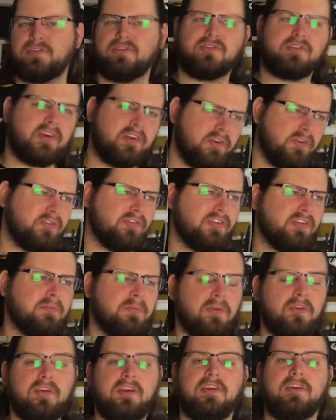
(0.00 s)
you start using
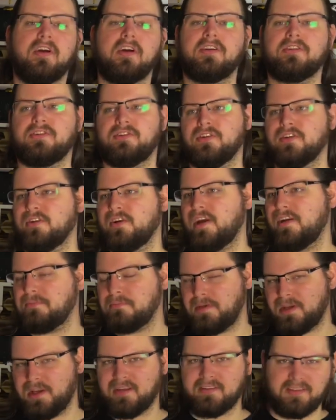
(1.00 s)
community darts, your
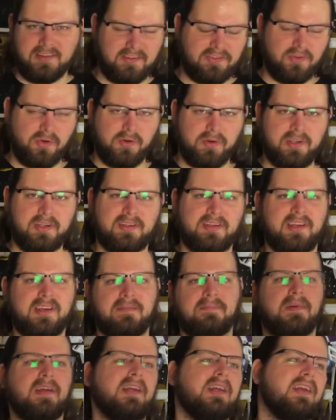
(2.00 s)
FPS is going to
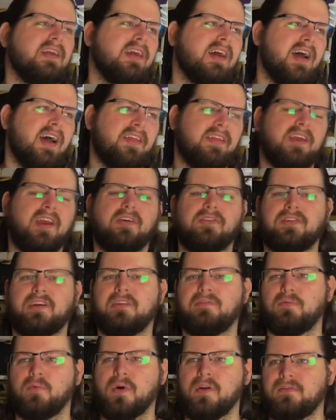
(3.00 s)
dip. I think I was
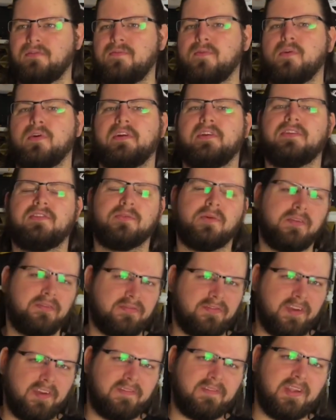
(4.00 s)
getting 140s to
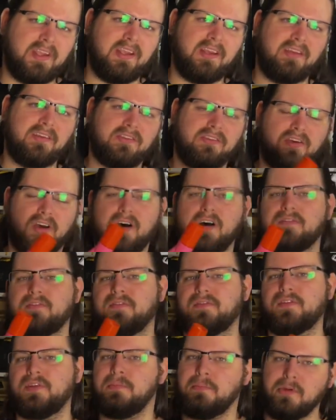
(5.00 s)
150s off
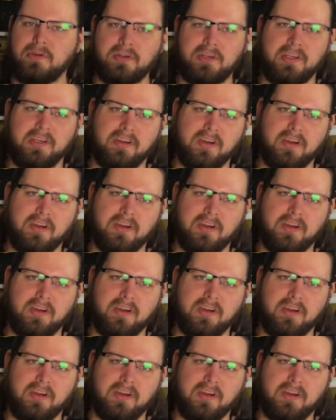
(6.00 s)
of community